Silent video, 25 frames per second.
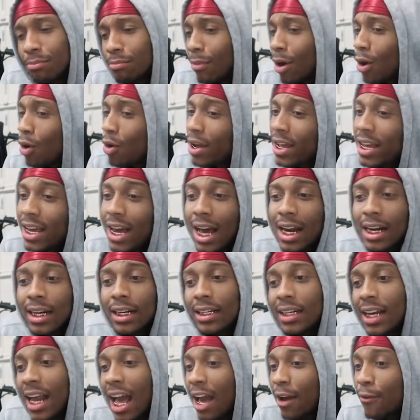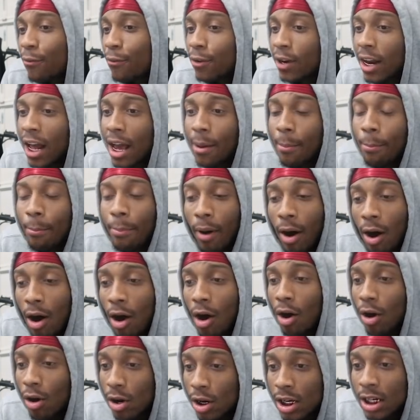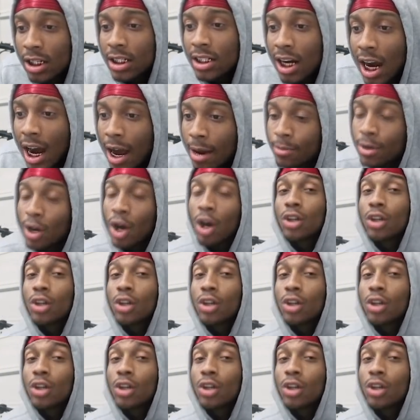Bro, he got a knack for that ball. Good job,